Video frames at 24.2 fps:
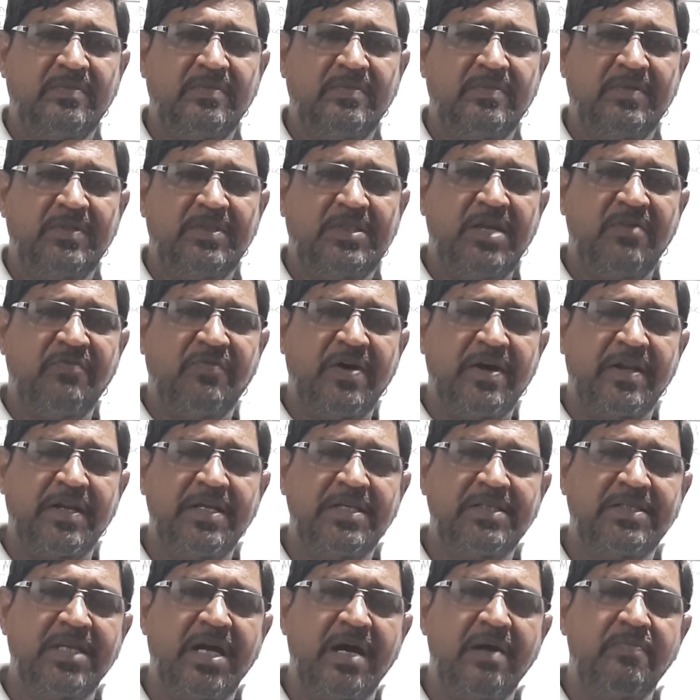Say for
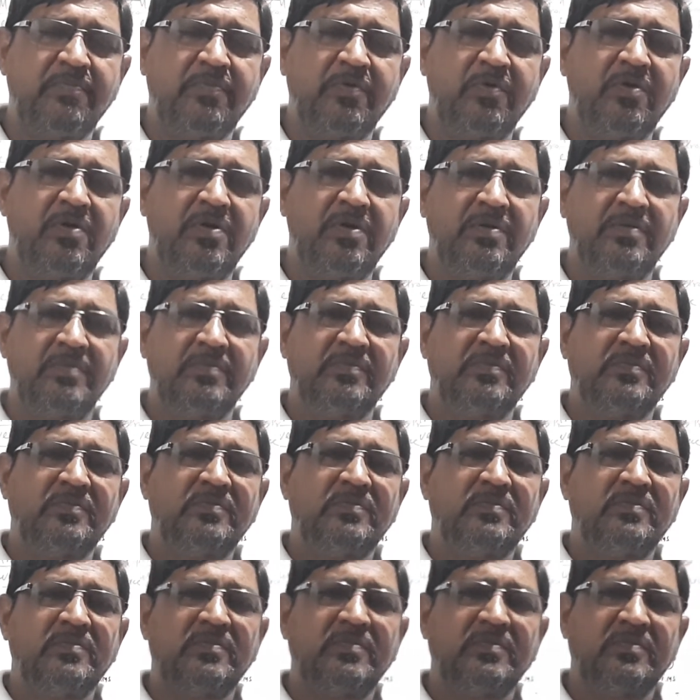example,
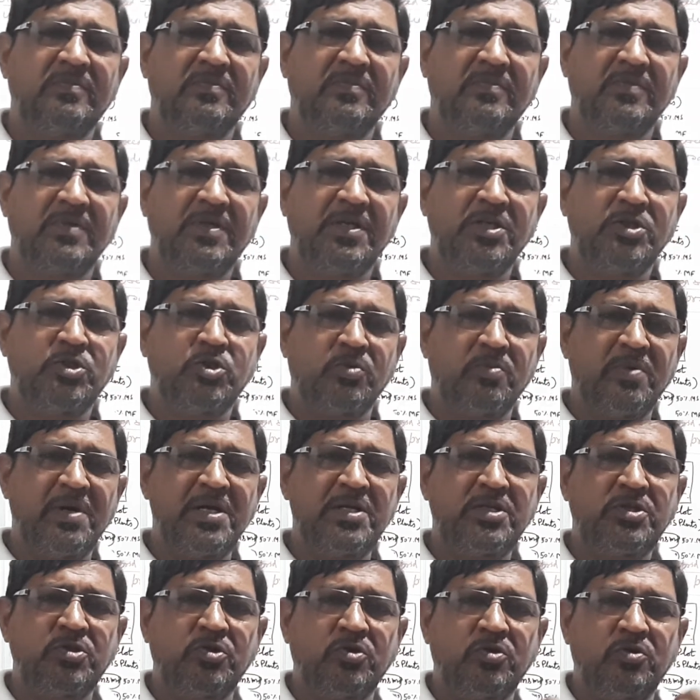in
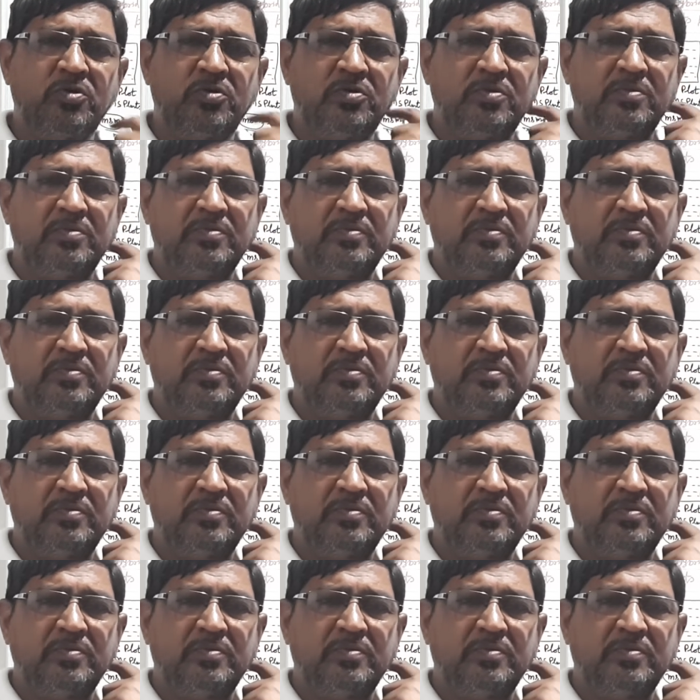tomato,